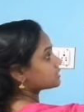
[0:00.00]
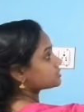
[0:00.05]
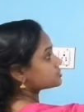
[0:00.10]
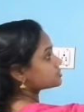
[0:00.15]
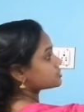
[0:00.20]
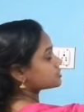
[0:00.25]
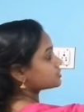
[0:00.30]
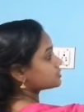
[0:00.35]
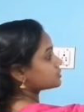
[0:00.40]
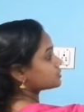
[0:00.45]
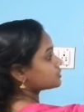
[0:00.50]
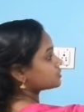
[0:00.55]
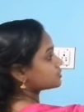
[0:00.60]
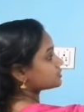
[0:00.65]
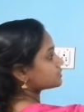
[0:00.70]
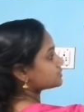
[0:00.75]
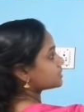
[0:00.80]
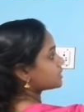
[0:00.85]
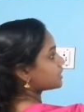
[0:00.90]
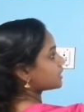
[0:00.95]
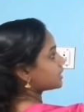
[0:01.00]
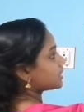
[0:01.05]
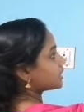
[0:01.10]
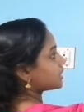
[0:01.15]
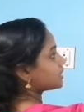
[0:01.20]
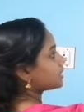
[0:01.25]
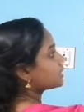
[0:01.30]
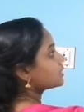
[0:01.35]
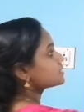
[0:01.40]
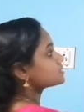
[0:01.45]

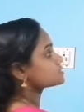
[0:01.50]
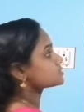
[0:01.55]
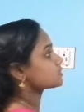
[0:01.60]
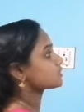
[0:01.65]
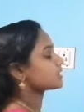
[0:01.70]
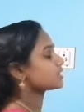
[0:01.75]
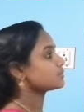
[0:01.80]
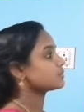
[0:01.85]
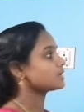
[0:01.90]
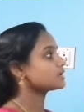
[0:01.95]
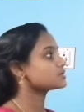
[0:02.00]
HNO3. Sodium